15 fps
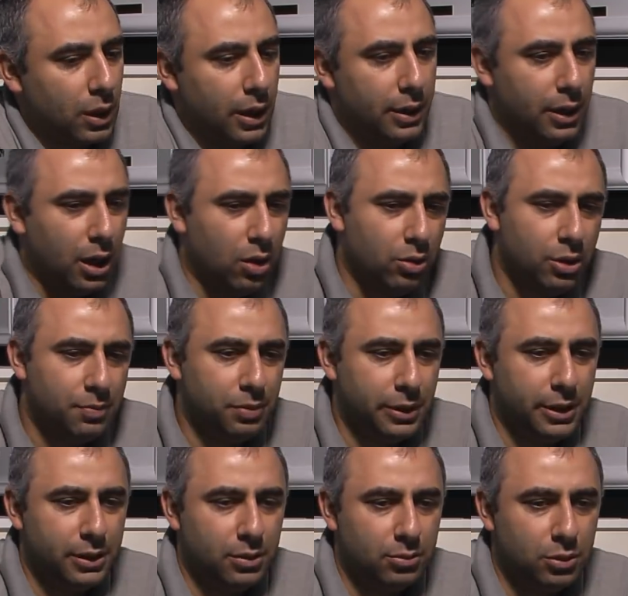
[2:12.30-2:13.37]
And now he
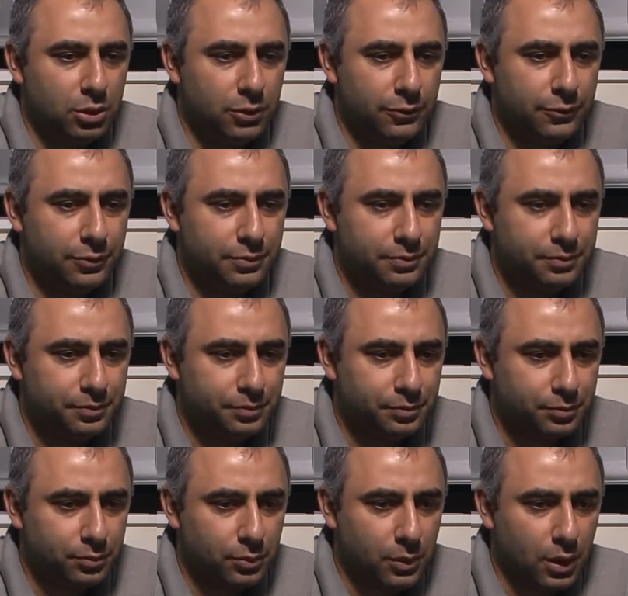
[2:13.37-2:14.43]
played a move.
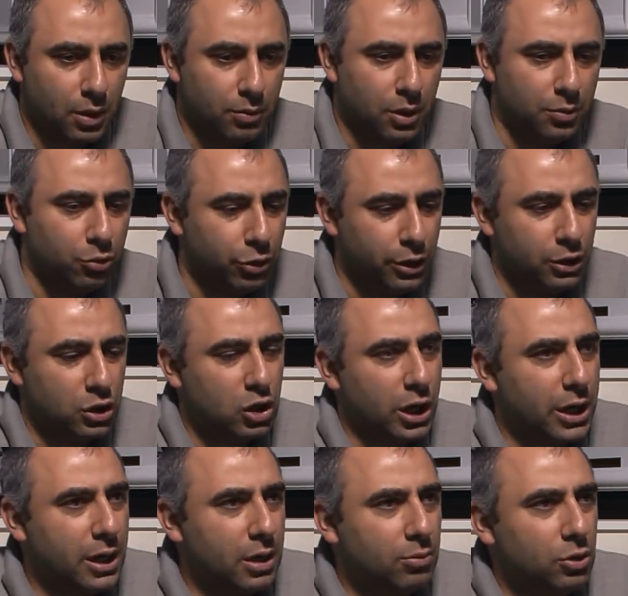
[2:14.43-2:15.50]
I'm going to put it in
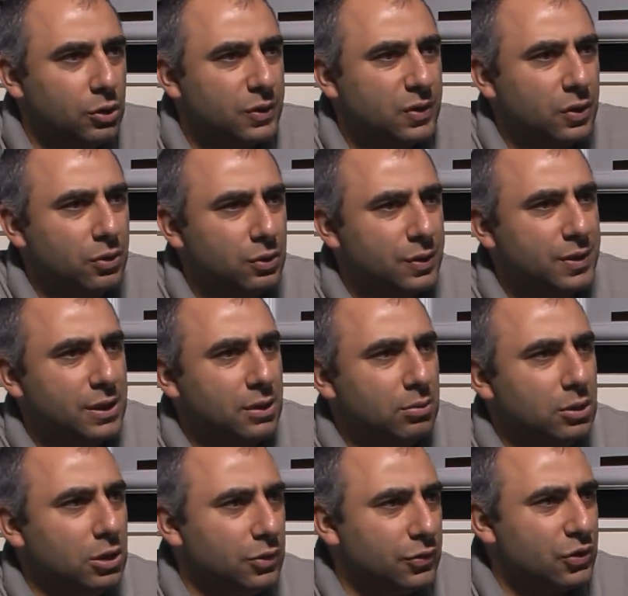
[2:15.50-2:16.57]
training mode so you don't see the
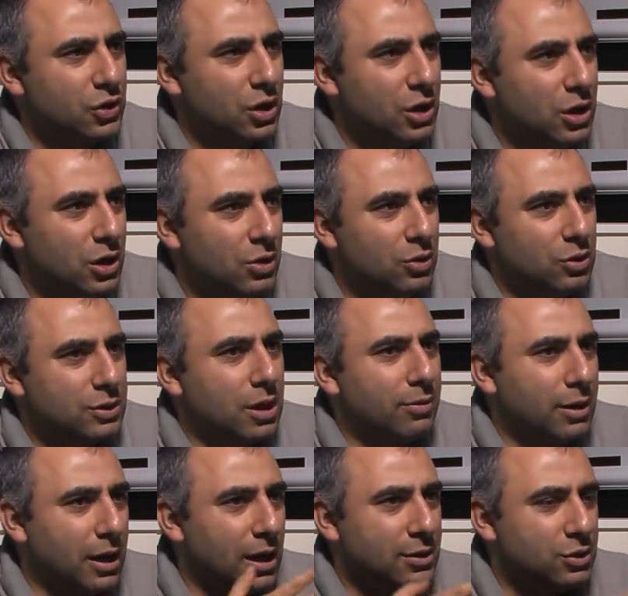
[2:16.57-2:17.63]
moves because I'm
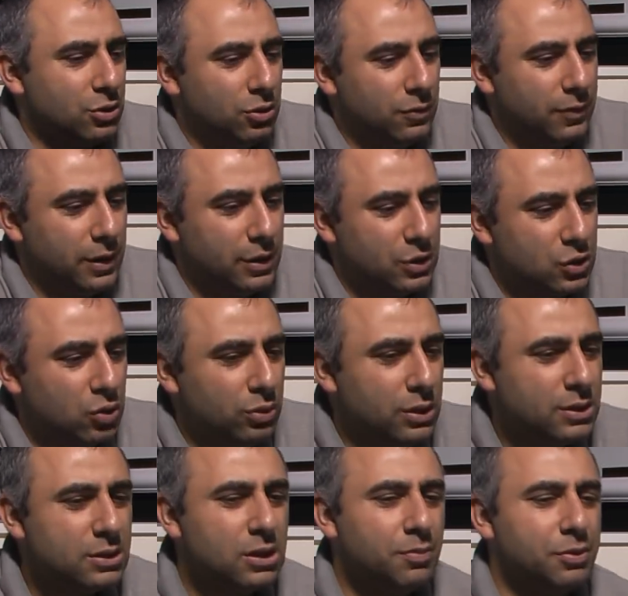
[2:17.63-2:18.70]
going to ask you to find it. So
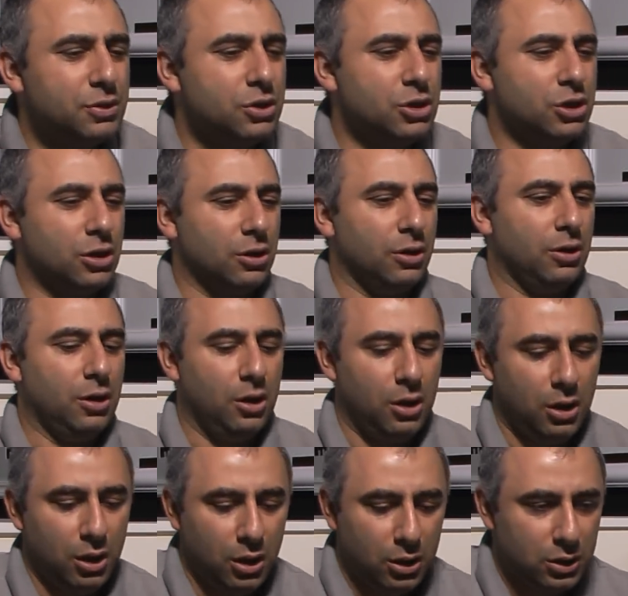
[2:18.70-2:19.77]
this is the position.
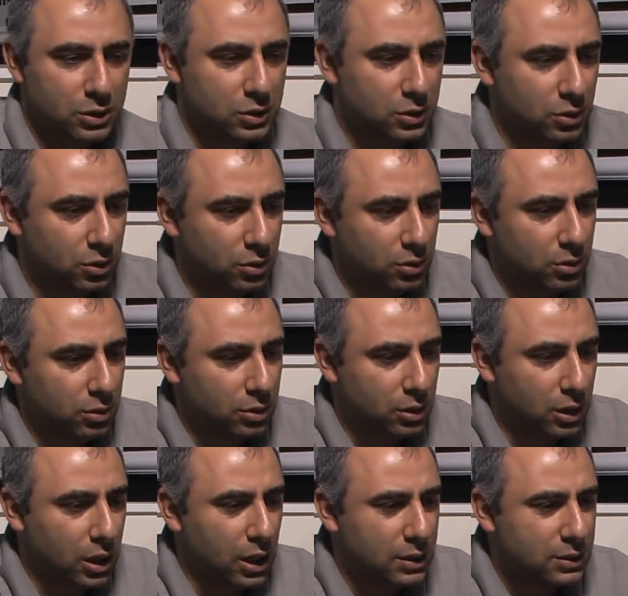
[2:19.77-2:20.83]
So
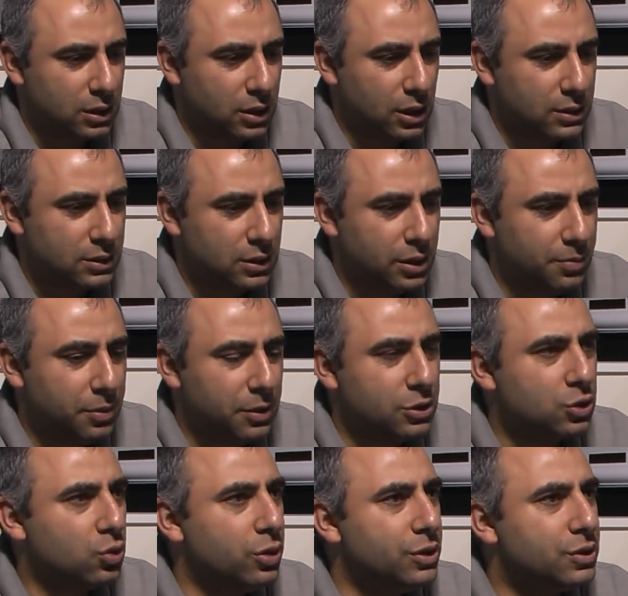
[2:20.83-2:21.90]
Casa Casa, he
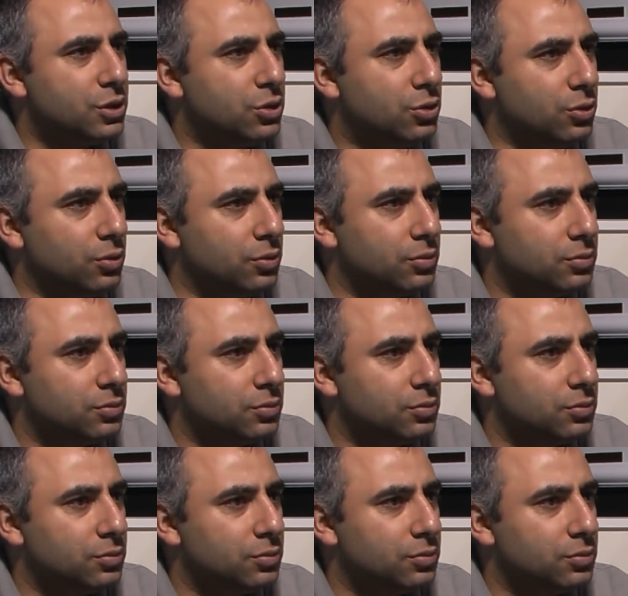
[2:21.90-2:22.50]
plays queen c2.